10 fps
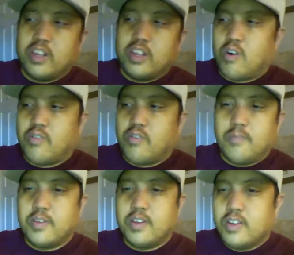from the
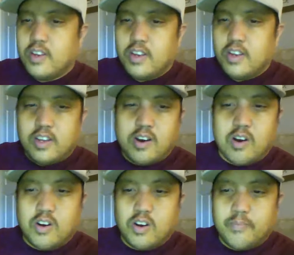
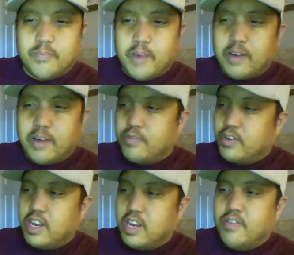made for
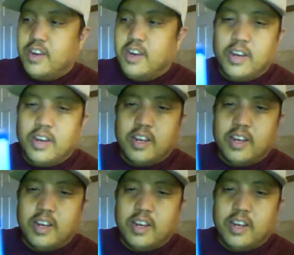TV